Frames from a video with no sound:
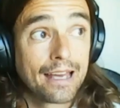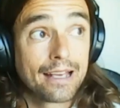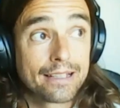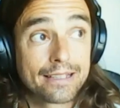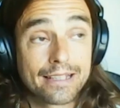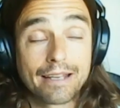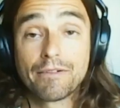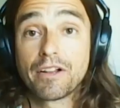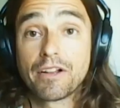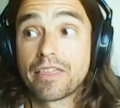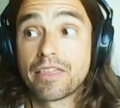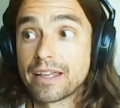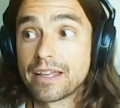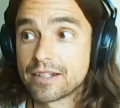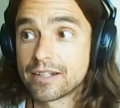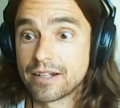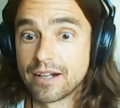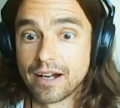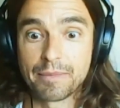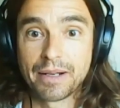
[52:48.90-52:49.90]
Yeah. Several
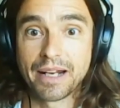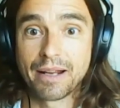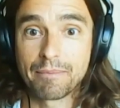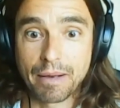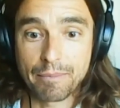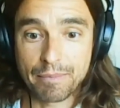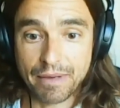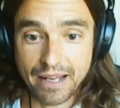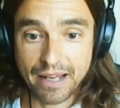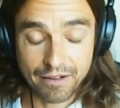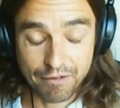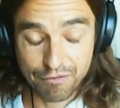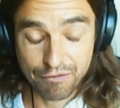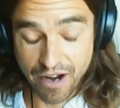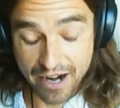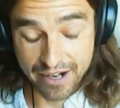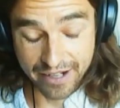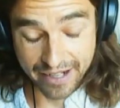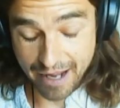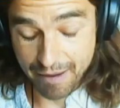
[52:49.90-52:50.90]
things here. I mean, I'm getting
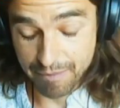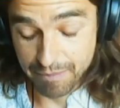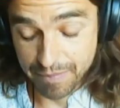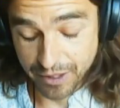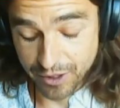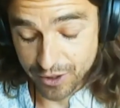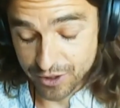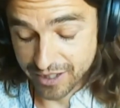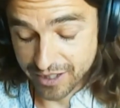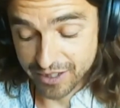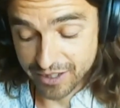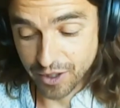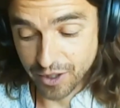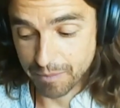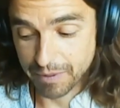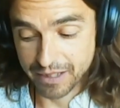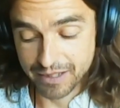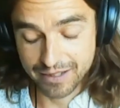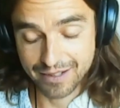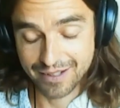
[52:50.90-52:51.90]
fired up because these
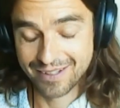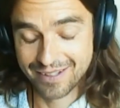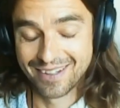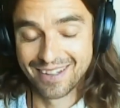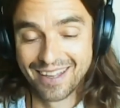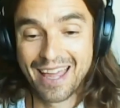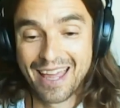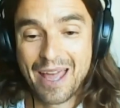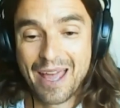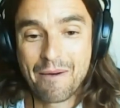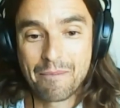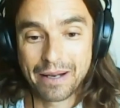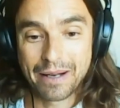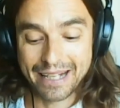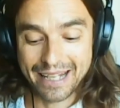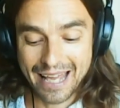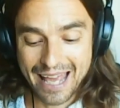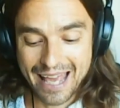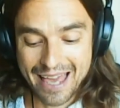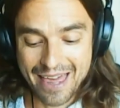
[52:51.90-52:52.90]
topics,
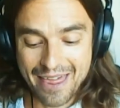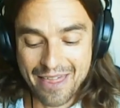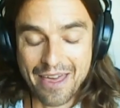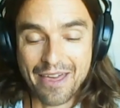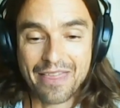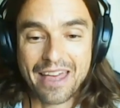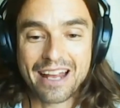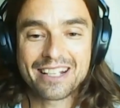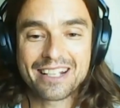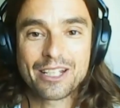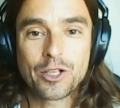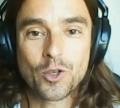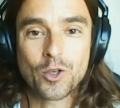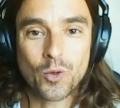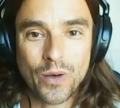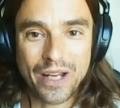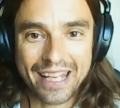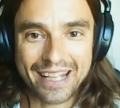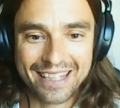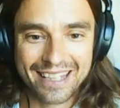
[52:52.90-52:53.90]
but there's a
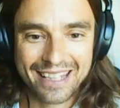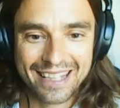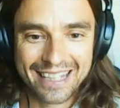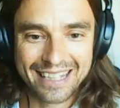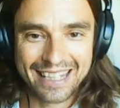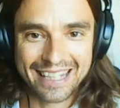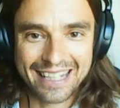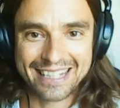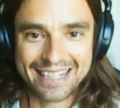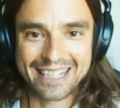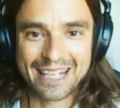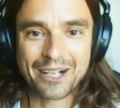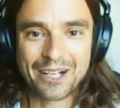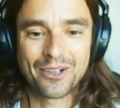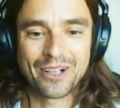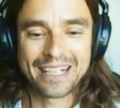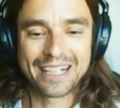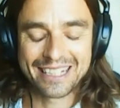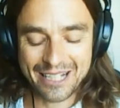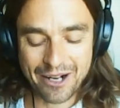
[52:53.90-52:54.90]
tweet that
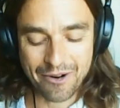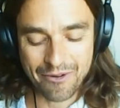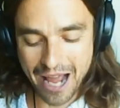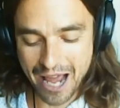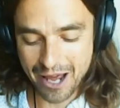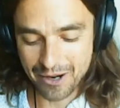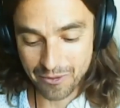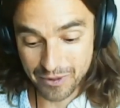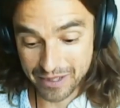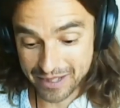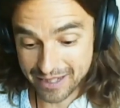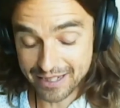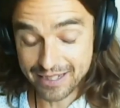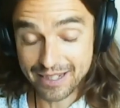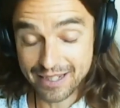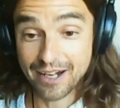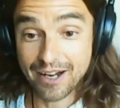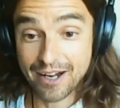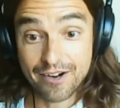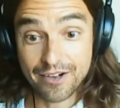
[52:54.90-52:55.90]
circulated around, which
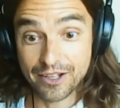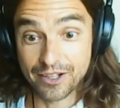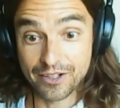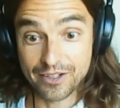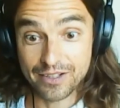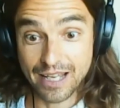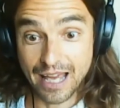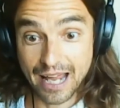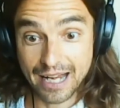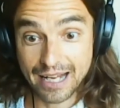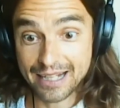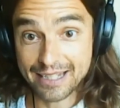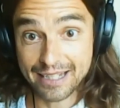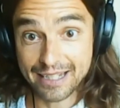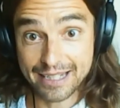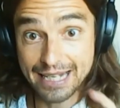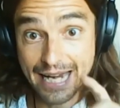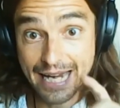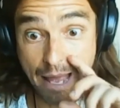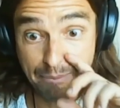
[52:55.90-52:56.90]
is hilarious. And it's
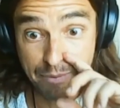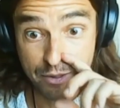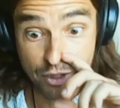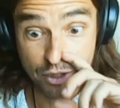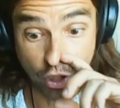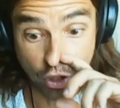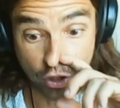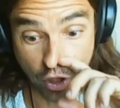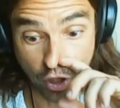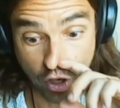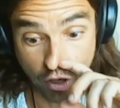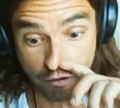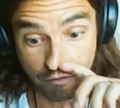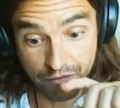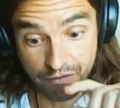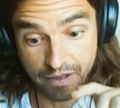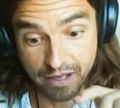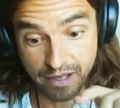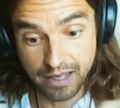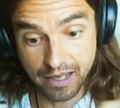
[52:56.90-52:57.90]
a snapshot
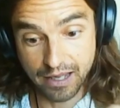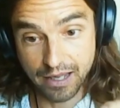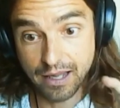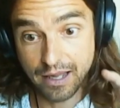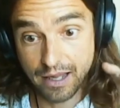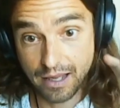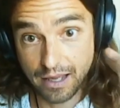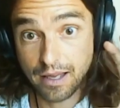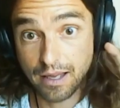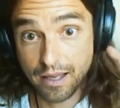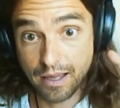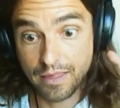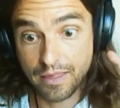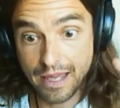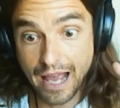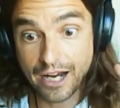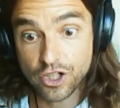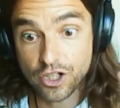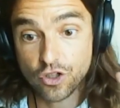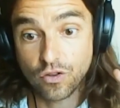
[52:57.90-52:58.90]
of
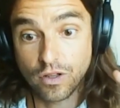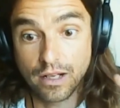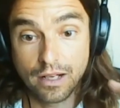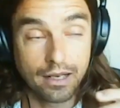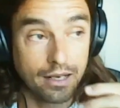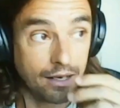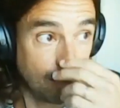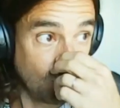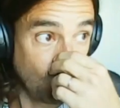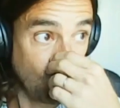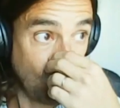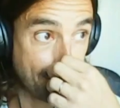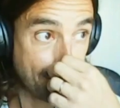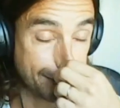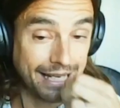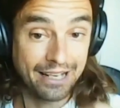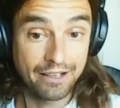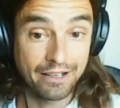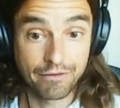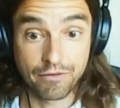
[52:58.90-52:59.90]
the actual
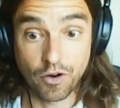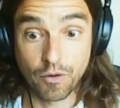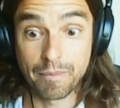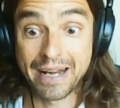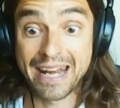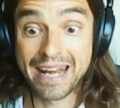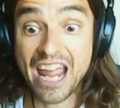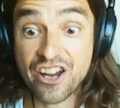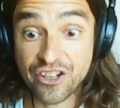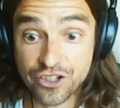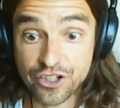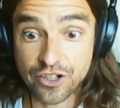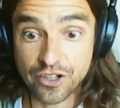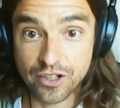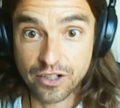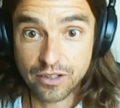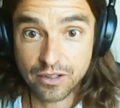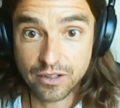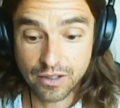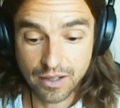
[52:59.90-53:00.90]
website from
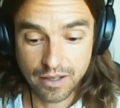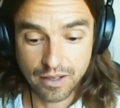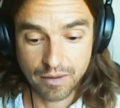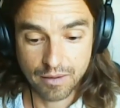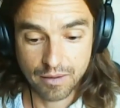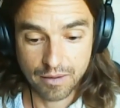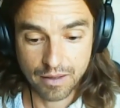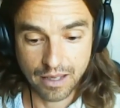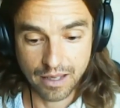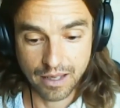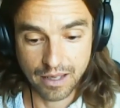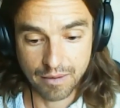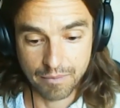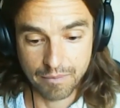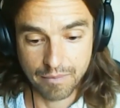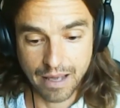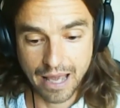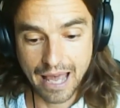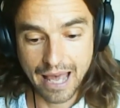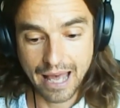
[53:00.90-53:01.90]
Nature.
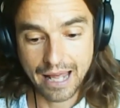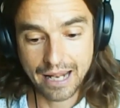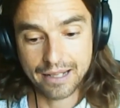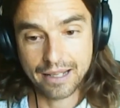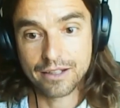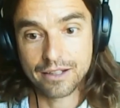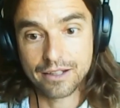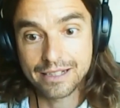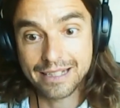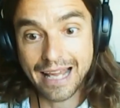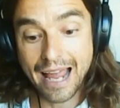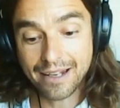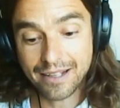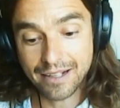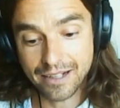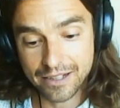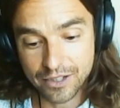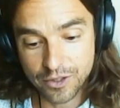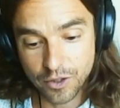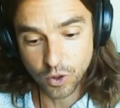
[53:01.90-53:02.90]
And the
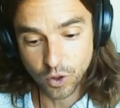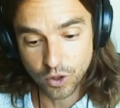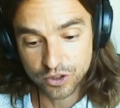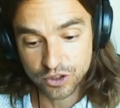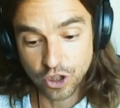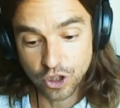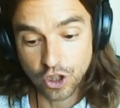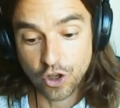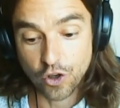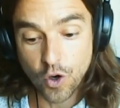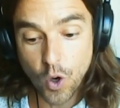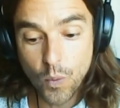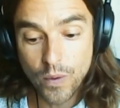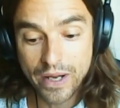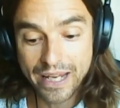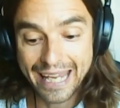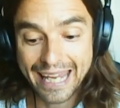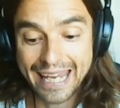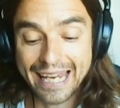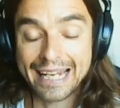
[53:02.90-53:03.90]
title called "The
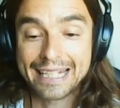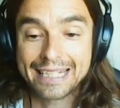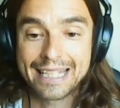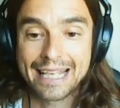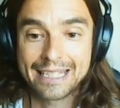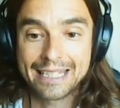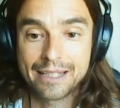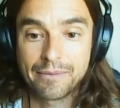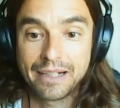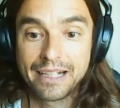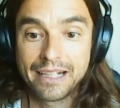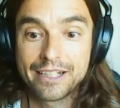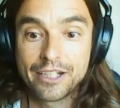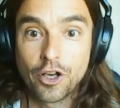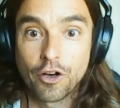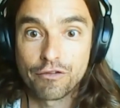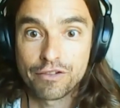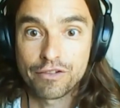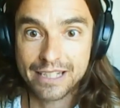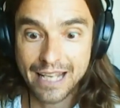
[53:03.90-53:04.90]
Growing
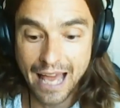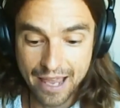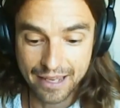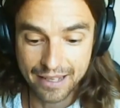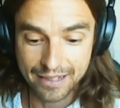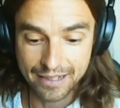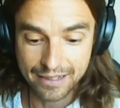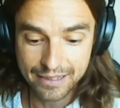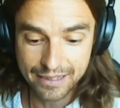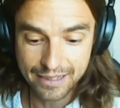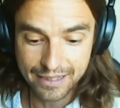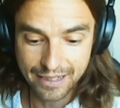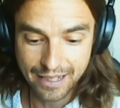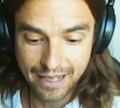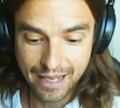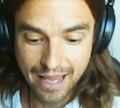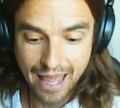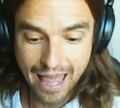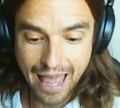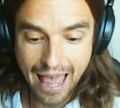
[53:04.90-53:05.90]
Inaccessibility of Science."
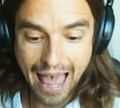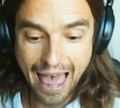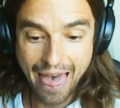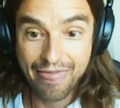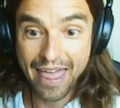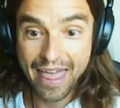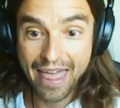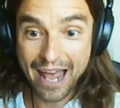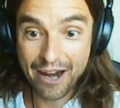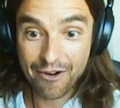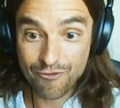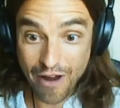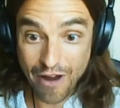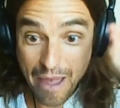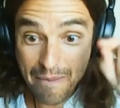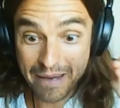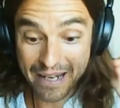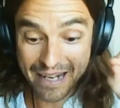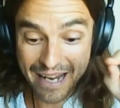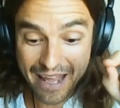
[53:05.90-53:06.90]
And then
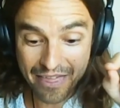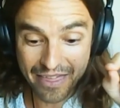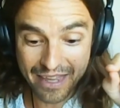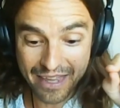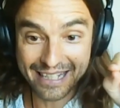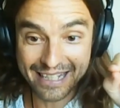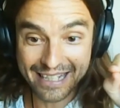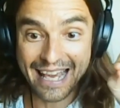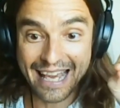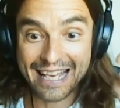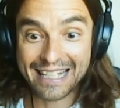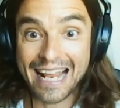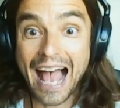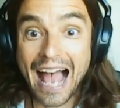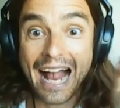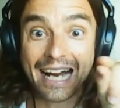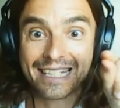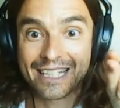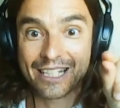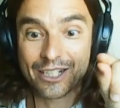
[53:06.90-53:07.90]
right beneath it, it says
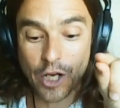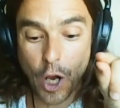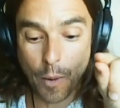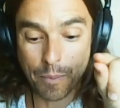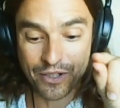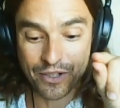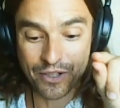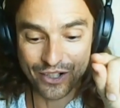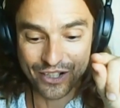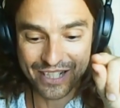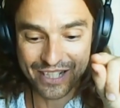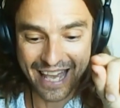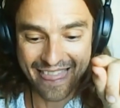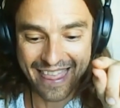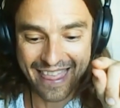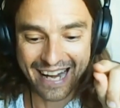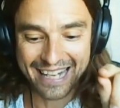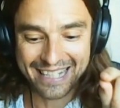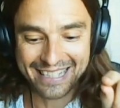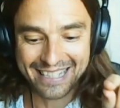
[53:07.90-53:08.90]
access options.
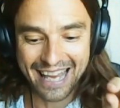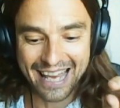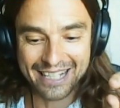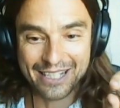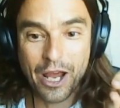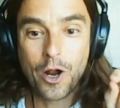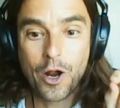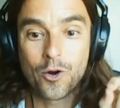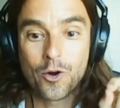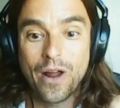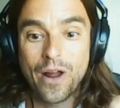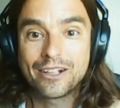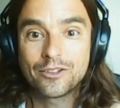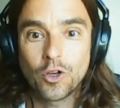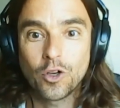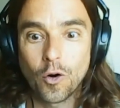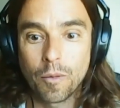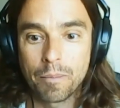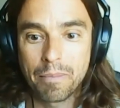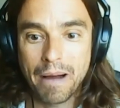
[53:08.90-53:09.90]
And then it says
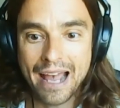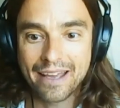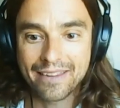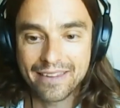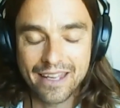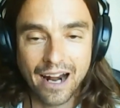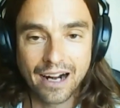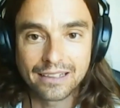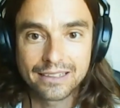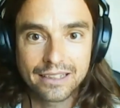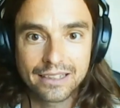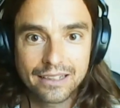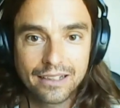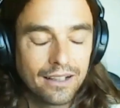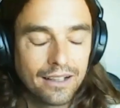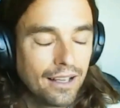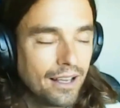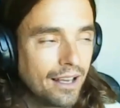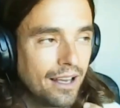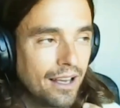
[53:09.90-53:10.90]
rent or buy the
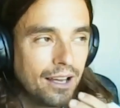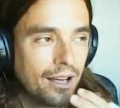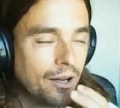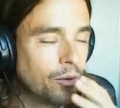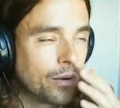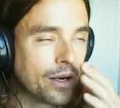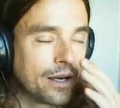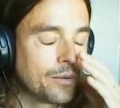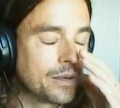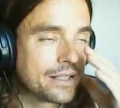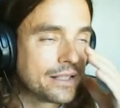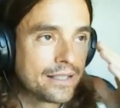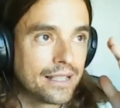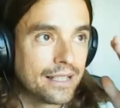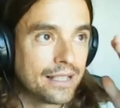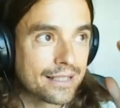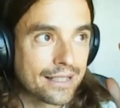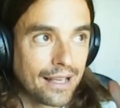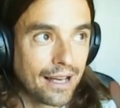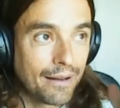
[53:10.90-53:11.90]
article, which
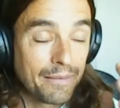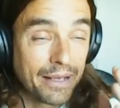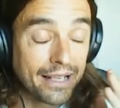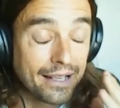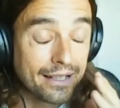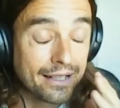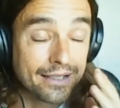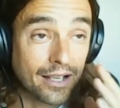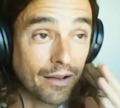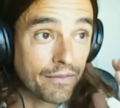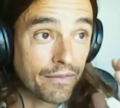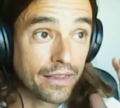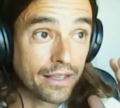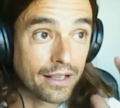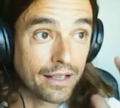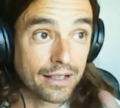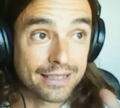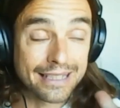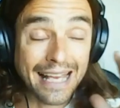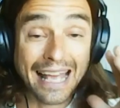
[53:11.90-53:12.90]
is, I mean, it's
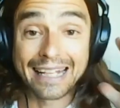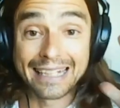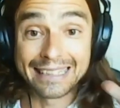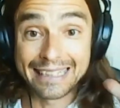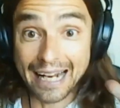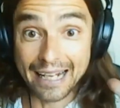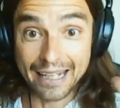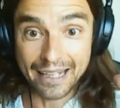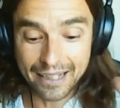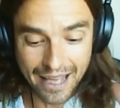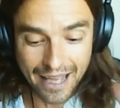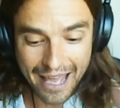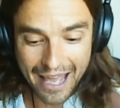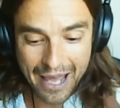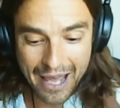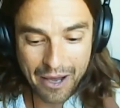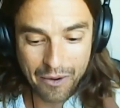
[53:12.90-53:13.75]
something psychedelic.